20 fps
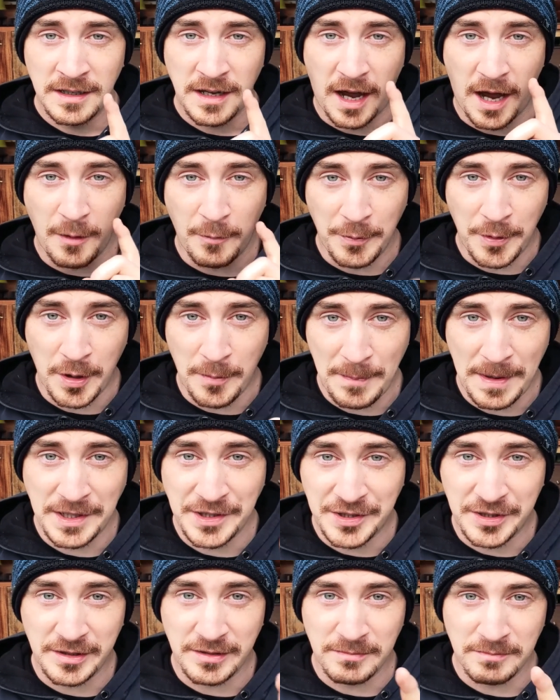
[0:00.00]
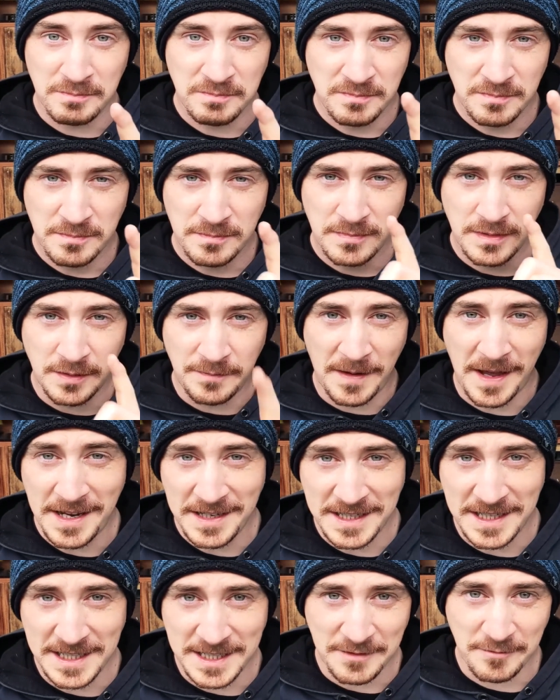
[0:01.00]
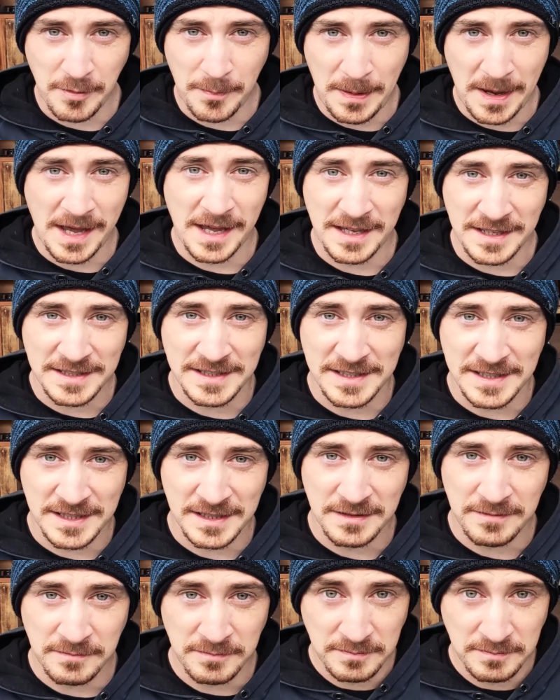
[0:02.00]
I will not mention the van needing repairs